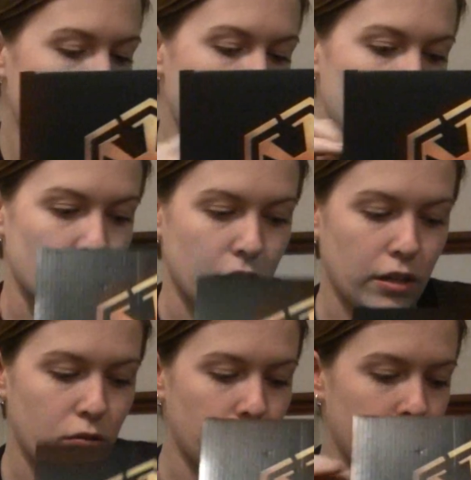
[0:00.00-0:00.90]
they're really
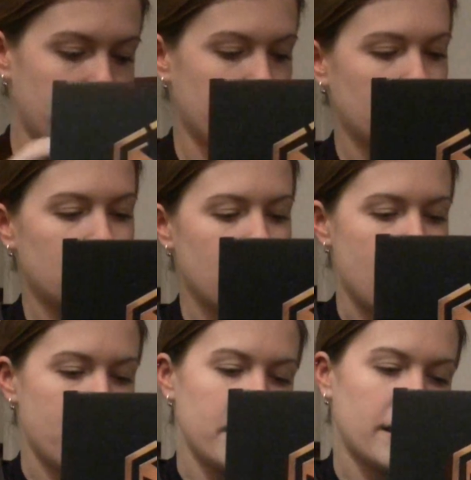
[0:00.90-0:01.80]
cool.
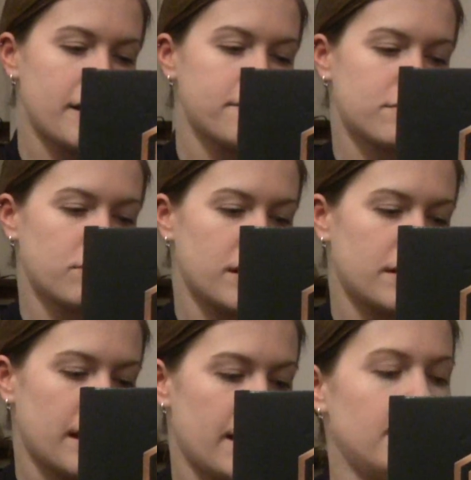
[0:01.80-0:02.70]
It comes
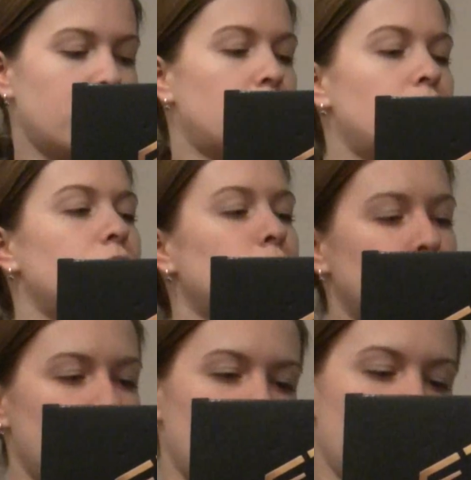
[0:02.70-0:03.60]
with a
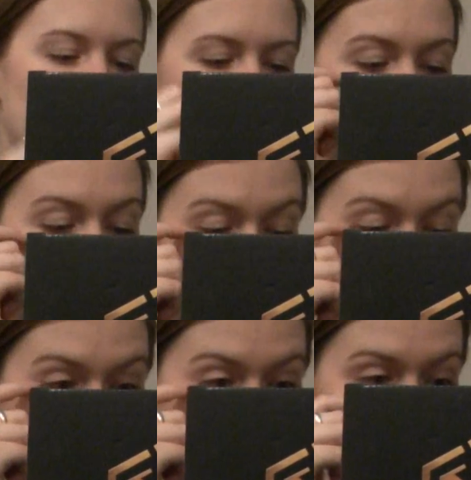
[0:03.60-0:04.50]
little
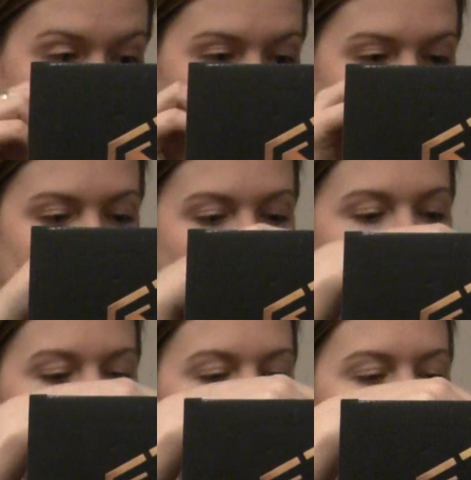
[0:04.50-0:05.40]

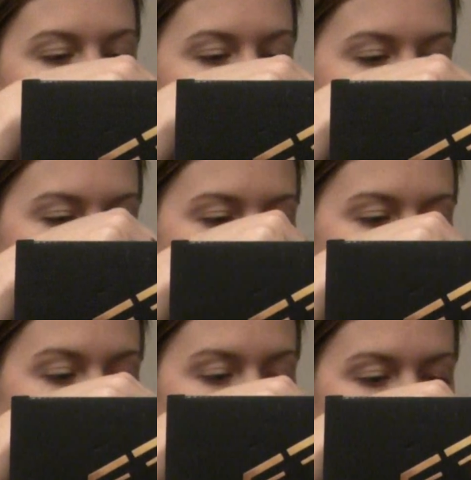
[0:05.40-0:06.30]
certificate of
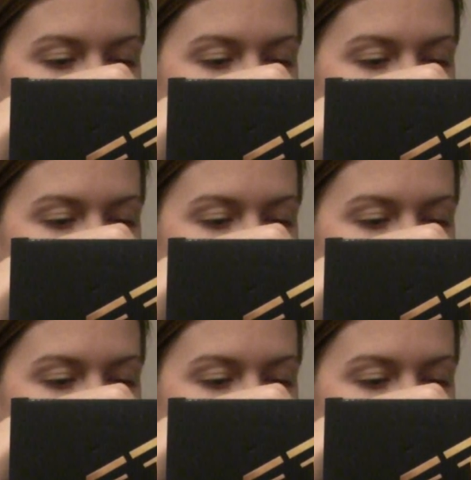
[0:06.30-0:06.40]
authenticity.